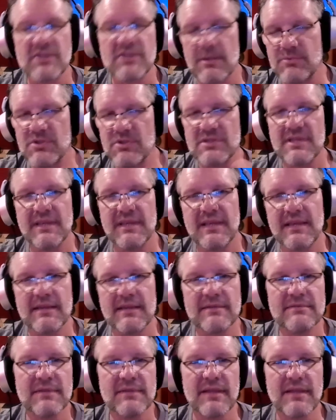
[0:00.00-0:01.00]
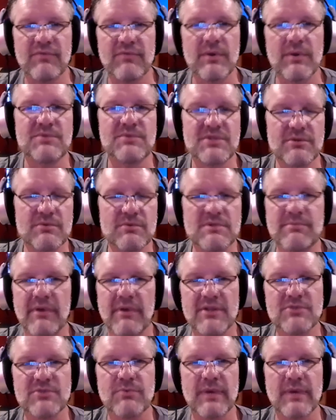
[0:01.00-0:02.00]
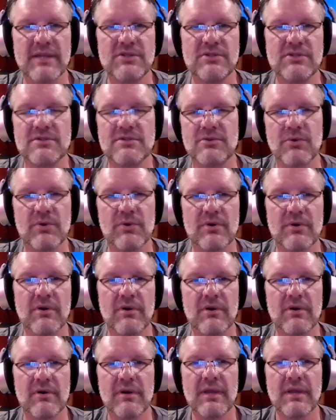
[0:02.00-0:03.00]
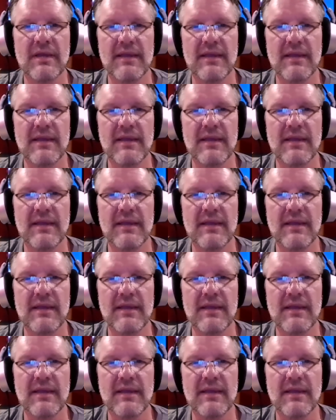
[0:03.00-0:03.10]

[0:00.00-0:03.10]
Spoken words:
I'm just thinking in like frequency response ranges or